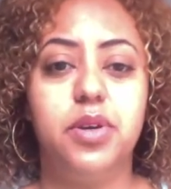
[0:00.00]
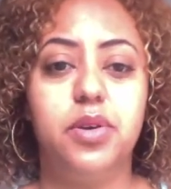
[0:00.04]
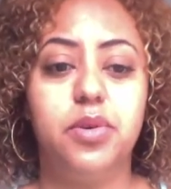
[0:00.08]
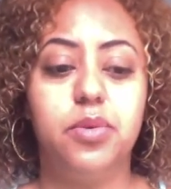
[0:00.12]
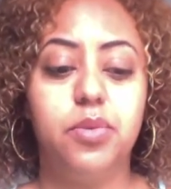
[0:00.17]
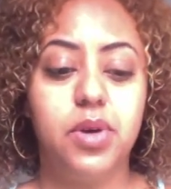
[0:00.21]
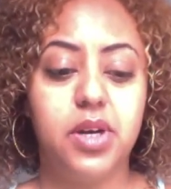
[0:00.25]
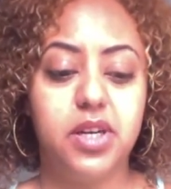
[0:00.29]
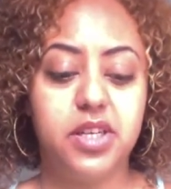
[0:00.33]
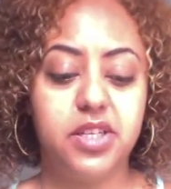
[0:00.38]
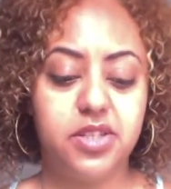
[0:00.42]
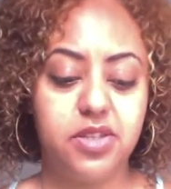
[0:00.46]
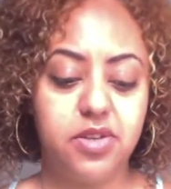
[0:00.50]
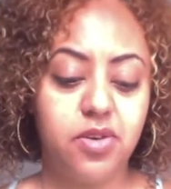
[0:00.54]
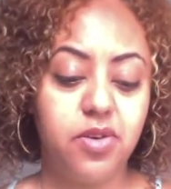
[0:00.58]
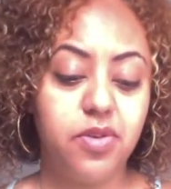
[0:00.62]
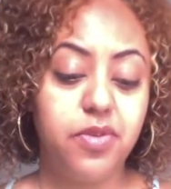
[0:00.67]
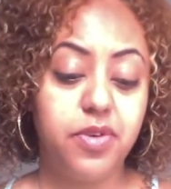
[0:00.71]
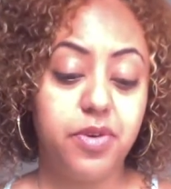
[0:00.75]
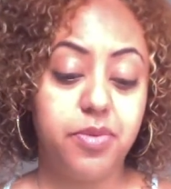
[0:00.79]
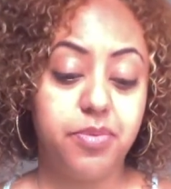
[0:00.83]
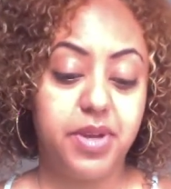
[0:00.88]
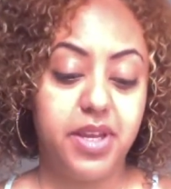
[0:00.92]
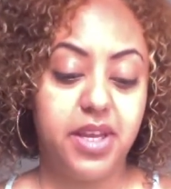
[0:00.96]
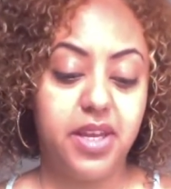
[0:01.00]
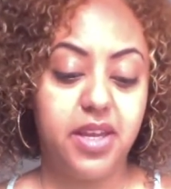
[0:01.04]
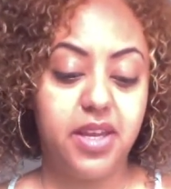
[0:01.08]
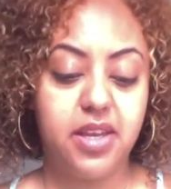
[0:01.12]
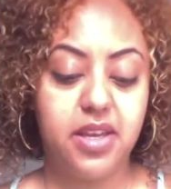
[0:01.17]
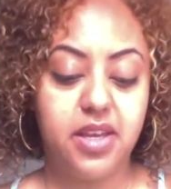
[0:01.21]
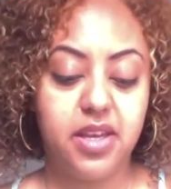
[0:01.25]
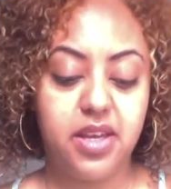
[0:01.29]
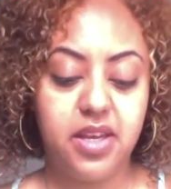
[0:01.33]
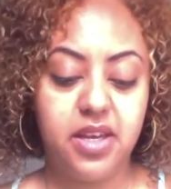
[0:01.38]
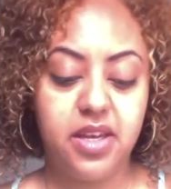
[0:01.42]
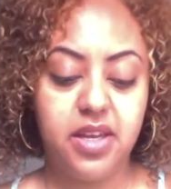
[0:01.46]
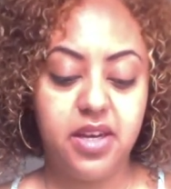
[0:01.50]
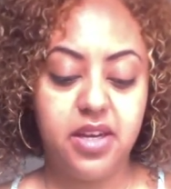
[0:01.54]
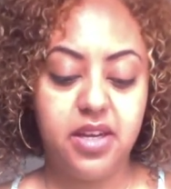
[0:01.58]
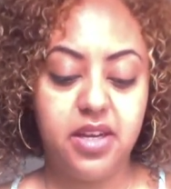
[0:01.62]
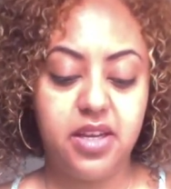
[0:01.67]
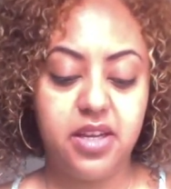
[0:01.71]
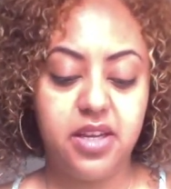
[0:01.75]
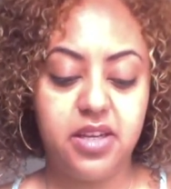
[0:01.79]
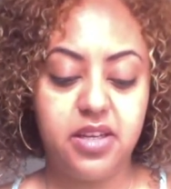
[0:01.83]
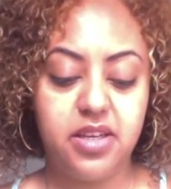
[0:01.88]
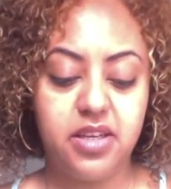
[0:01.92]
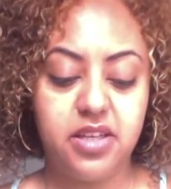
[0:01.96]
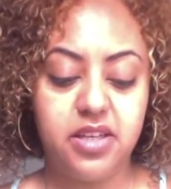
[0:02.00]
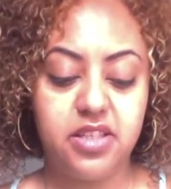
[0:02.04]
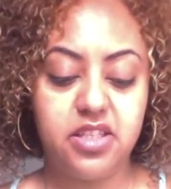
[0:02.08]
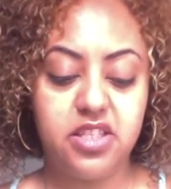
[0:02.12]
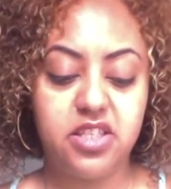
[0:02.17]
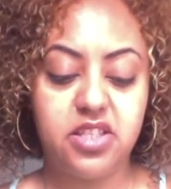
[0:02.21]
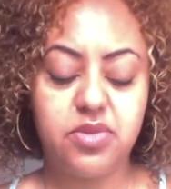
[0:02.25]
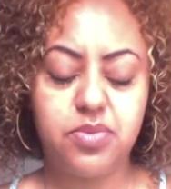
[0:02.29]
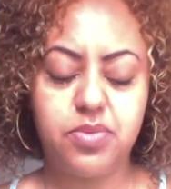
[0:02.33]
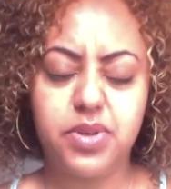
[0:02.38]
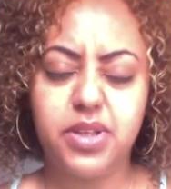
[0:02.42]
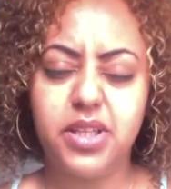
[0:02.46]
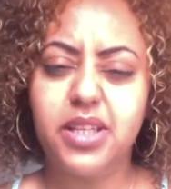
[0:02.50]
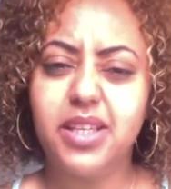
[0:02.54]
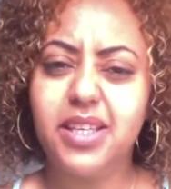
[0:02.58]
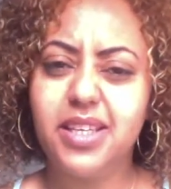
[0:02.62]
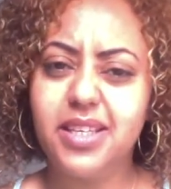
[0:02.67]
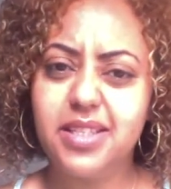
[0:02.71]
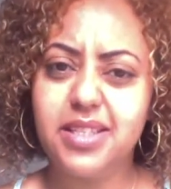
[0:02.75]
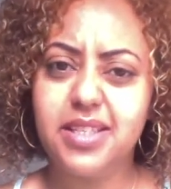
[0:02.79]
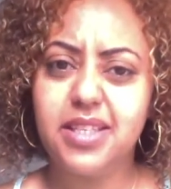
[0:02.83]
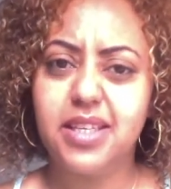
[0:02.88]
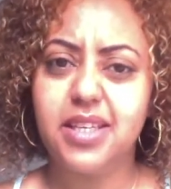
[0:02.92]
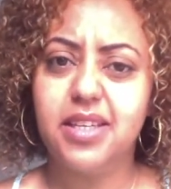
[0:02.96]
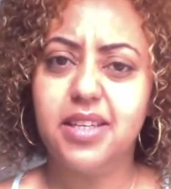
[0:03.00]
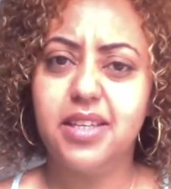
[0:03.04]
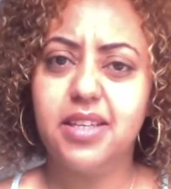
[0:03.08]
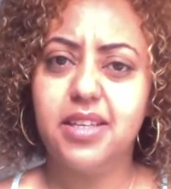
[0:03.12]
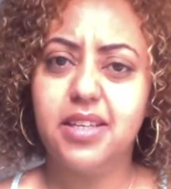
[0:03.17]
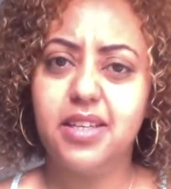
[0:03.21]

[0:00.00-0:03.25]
wash over me and just release it,